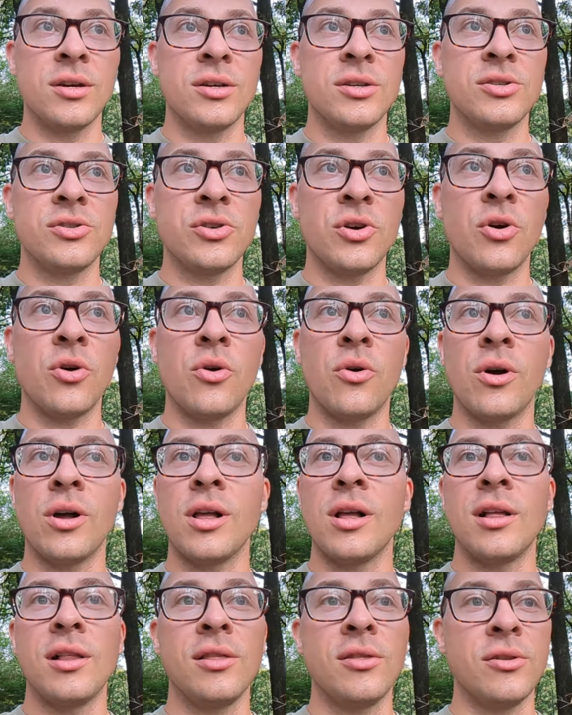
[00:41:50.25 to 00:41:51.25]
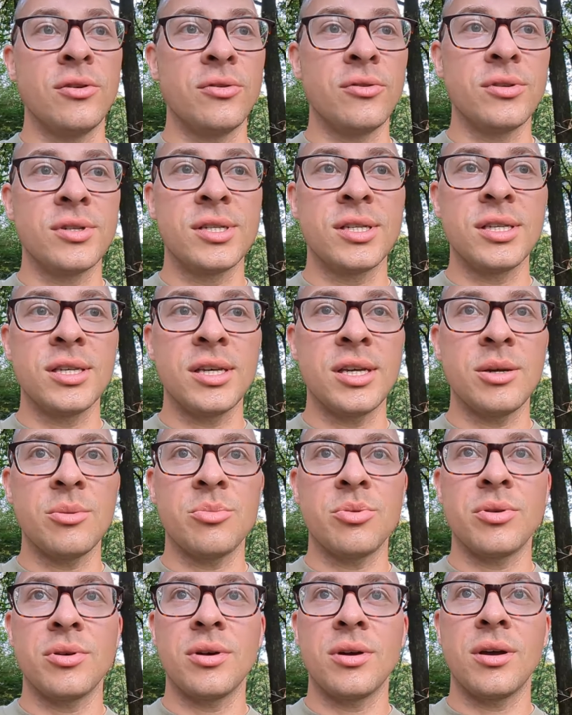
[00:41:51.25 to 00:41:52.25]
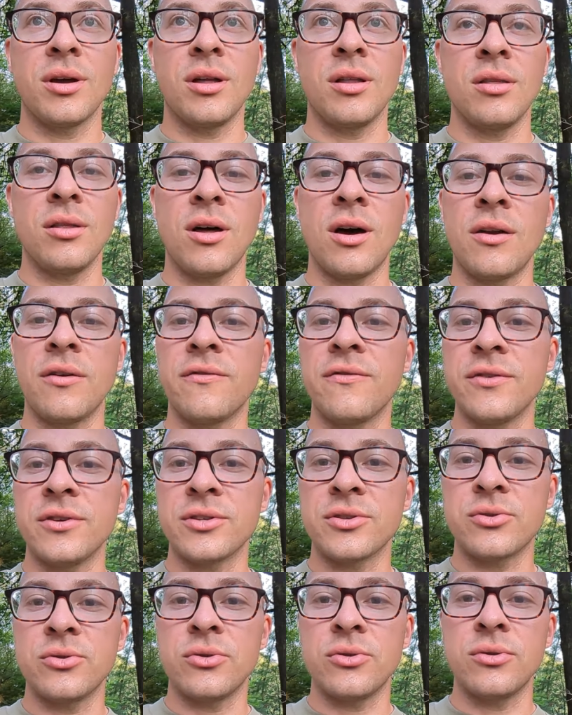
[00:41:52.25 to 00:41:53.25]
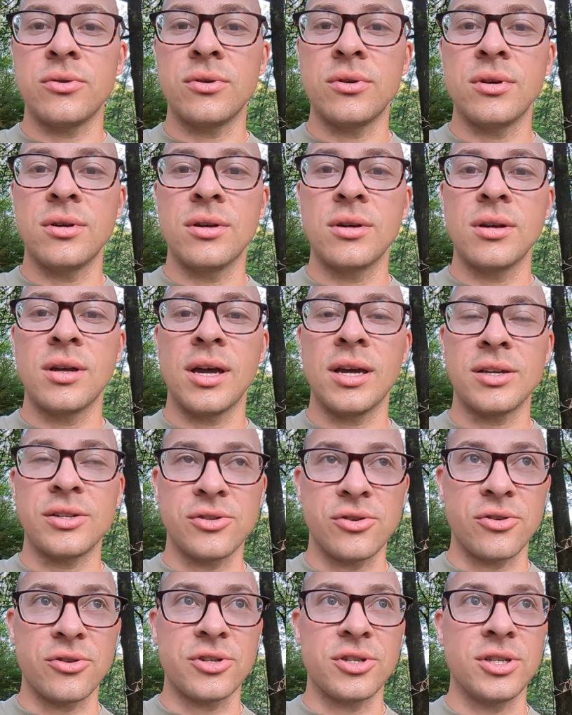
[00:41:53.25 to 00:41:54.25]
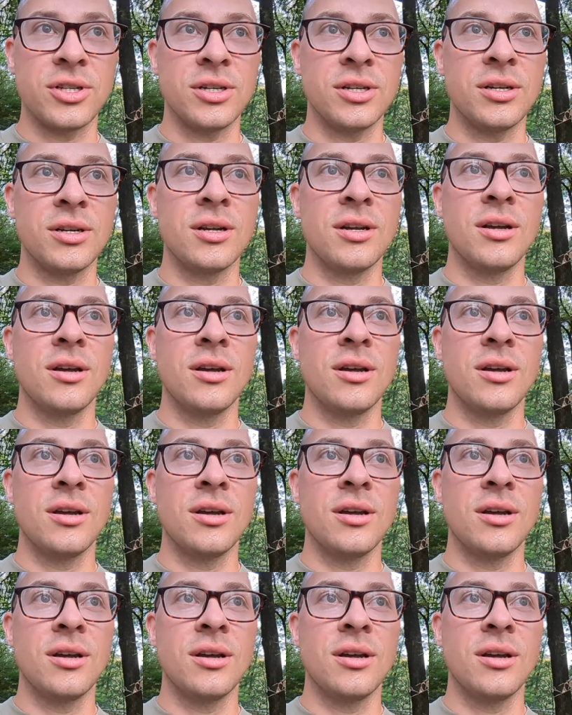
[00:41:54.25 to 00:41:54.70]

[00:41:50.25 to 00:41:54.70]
So, little sleep, a lot of physical exertion.